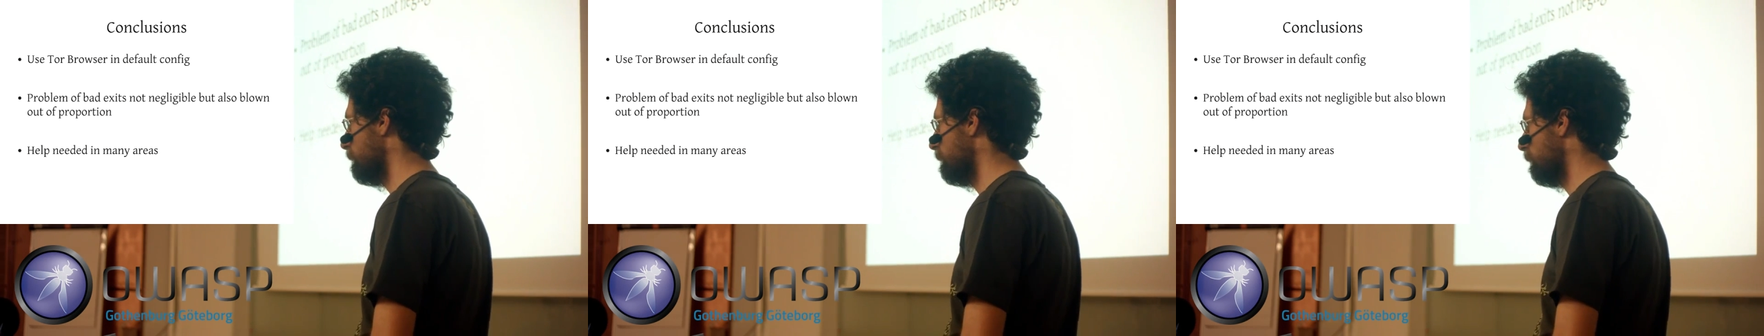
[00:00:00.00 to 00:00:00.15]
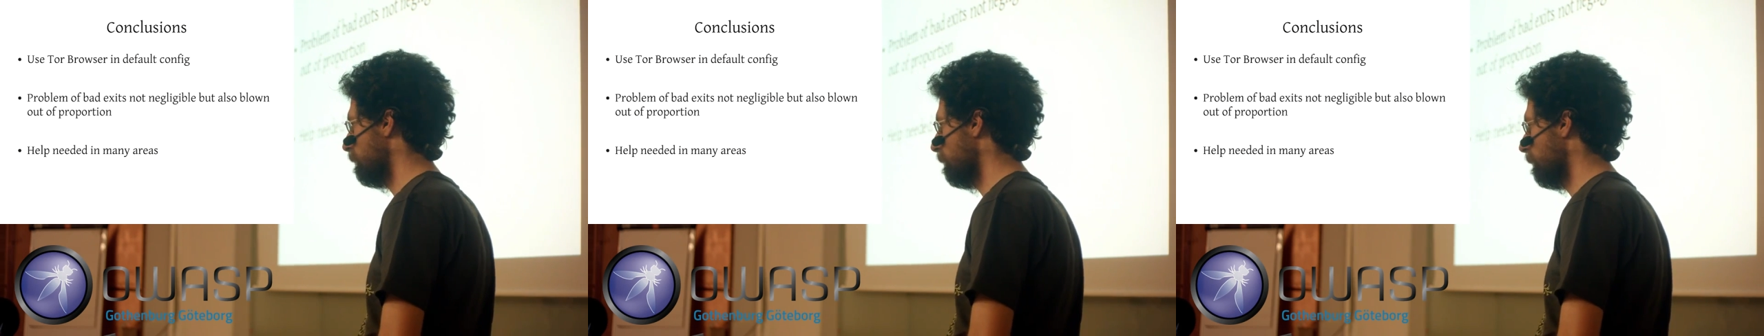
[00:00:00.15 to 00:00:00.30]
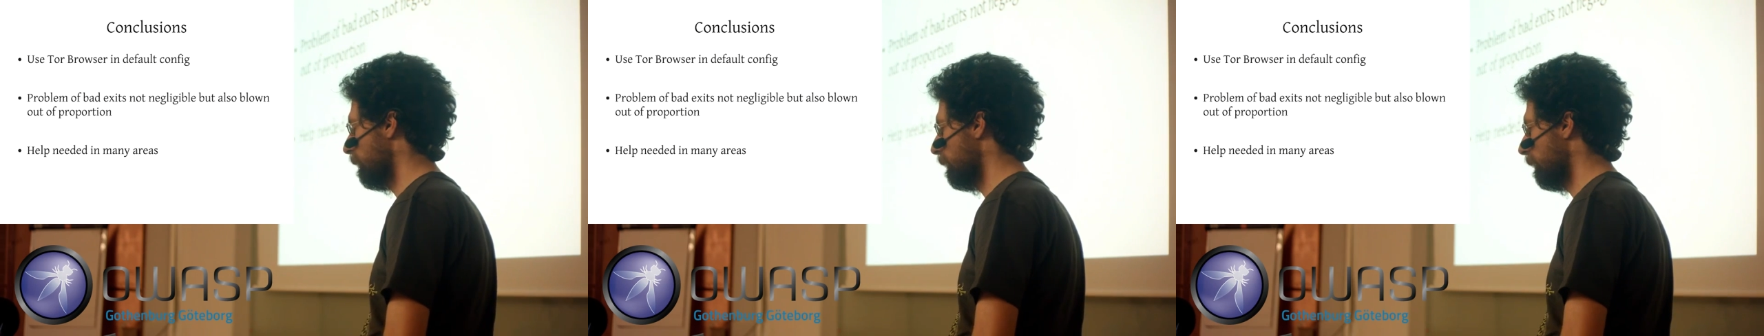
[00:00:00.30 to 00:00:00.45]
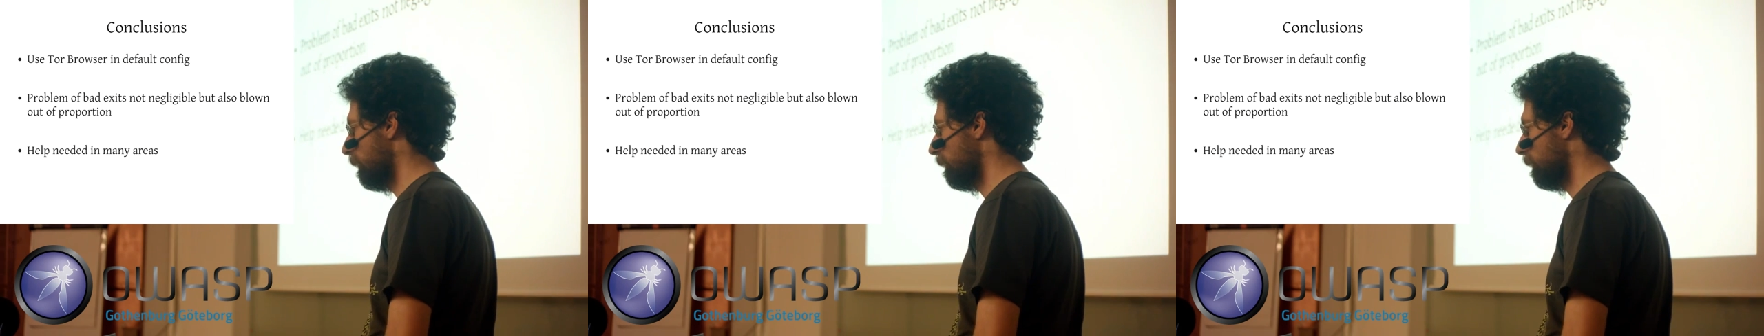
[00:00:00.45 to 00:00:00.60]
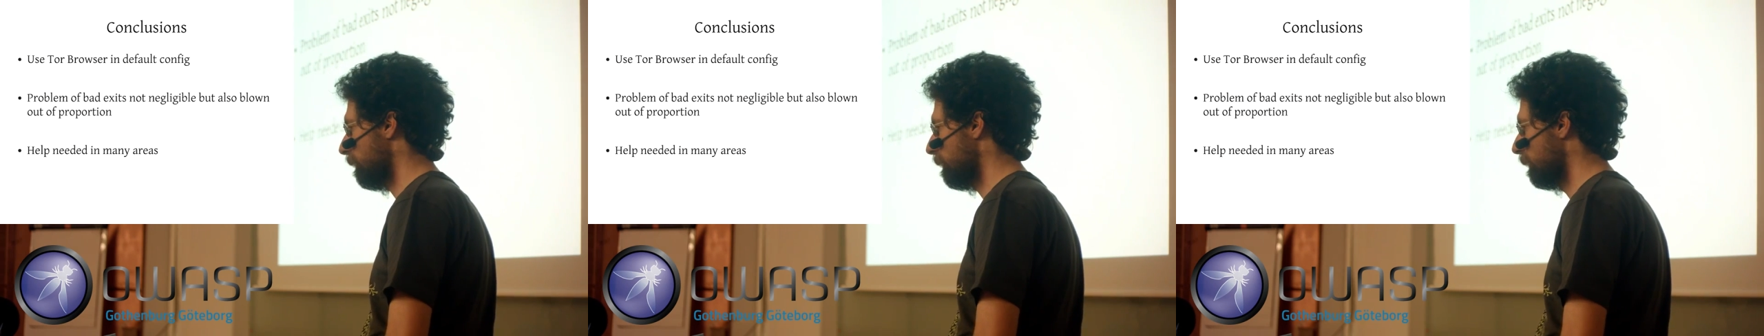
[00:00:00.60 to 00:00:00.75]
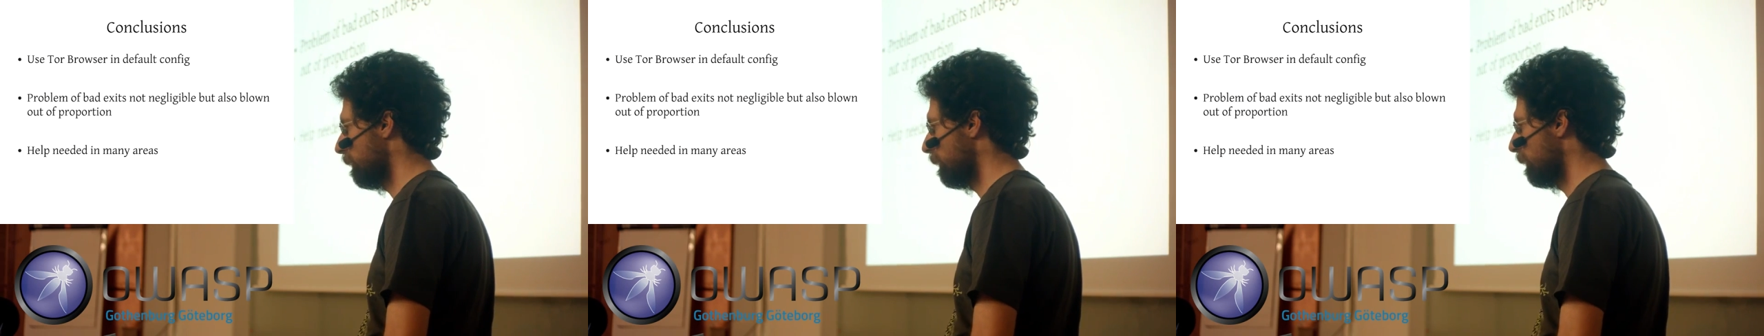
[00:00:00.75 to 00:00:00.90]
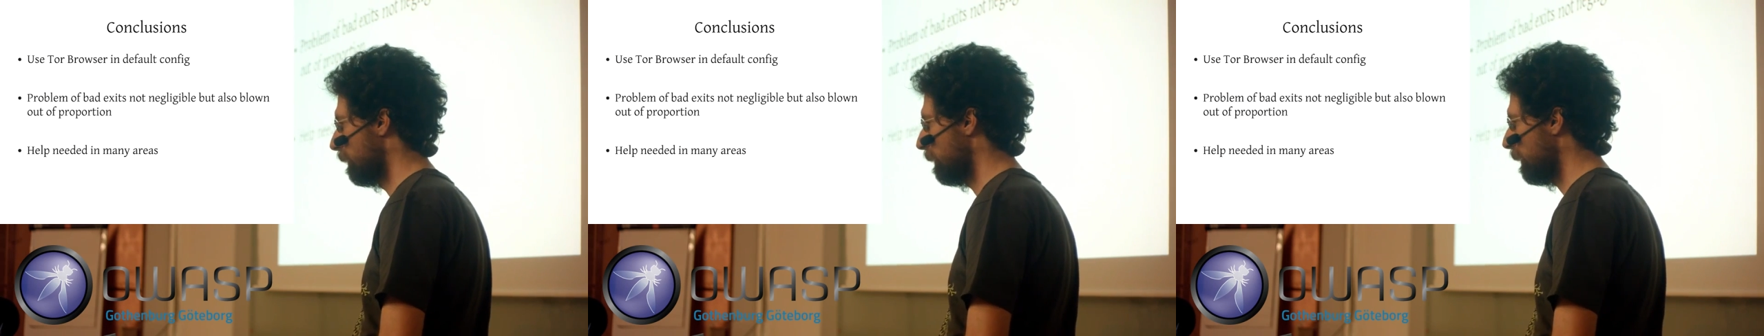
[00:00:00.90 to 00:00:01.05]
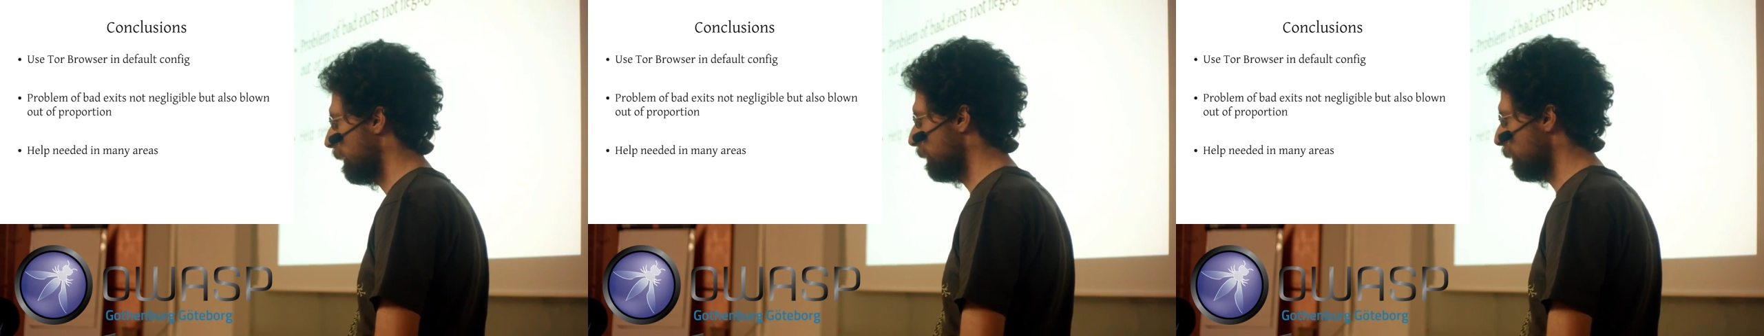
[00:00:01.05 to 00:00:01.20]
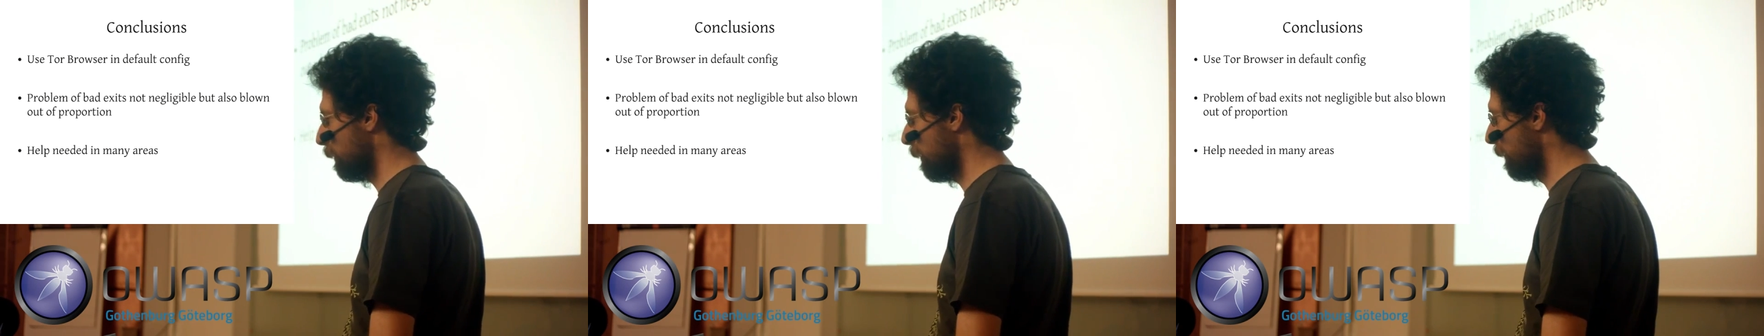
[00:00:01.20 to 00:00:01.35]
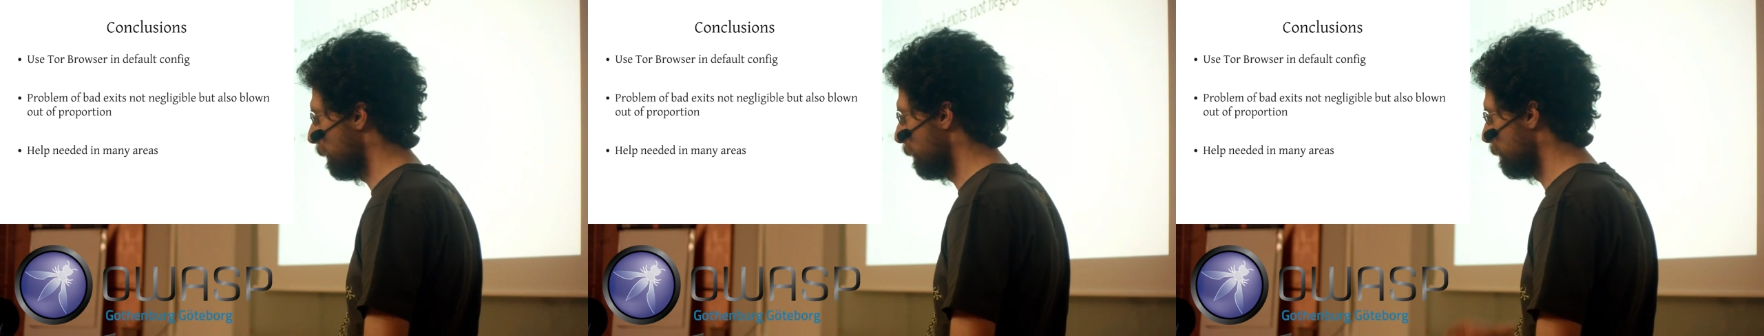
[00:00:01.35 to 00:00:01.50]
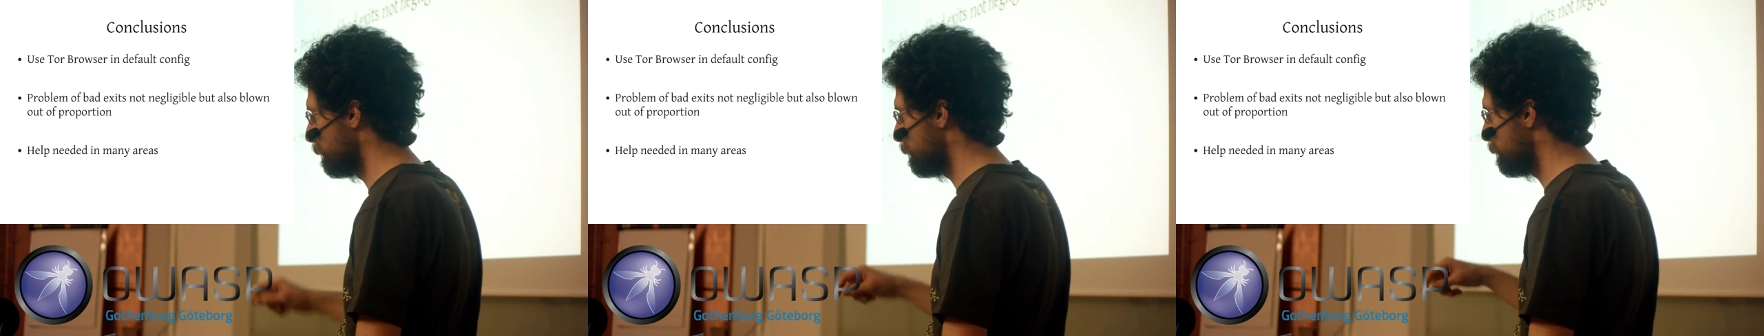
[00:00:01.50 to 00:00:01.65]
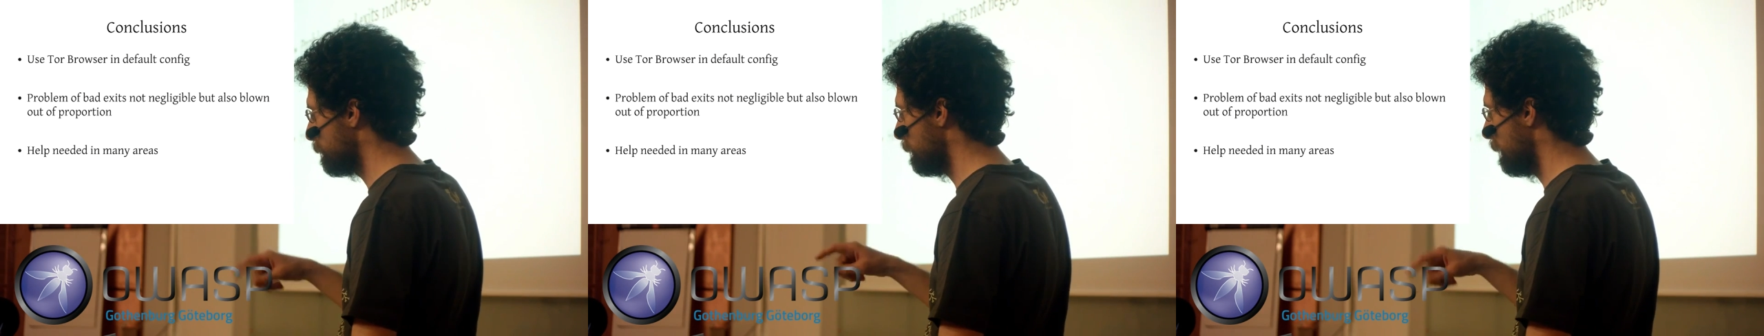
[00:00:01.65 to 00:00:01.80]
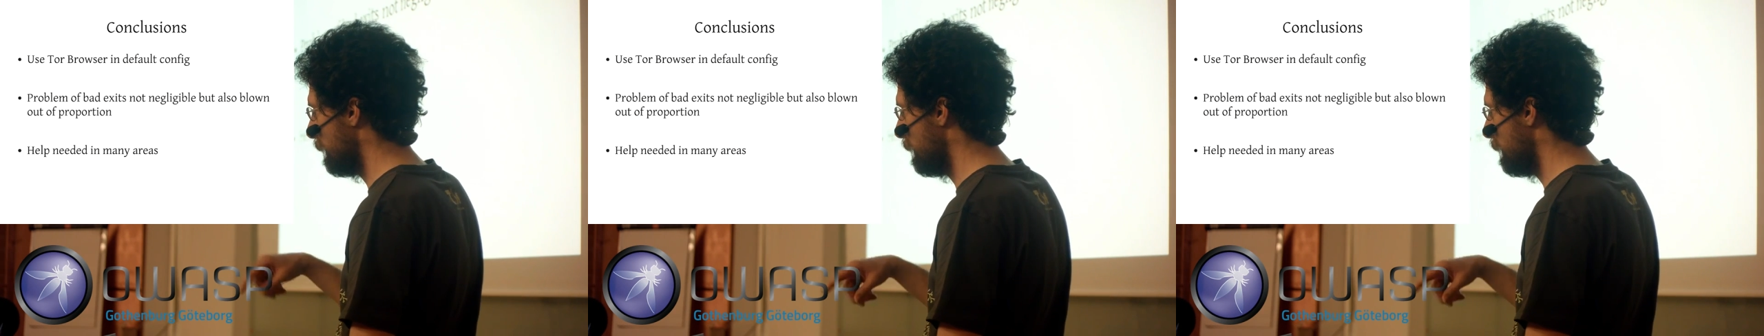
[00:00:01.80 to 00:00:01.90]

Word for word: here and there, and all those